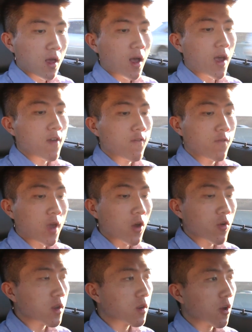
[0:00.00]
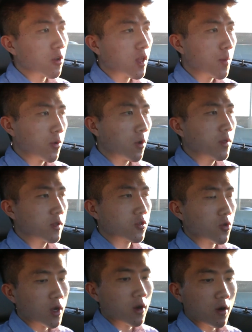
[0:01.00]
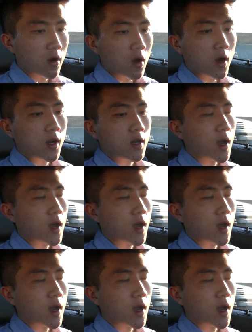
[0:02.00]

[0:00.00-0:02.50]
I very nearly pulled the trigger on a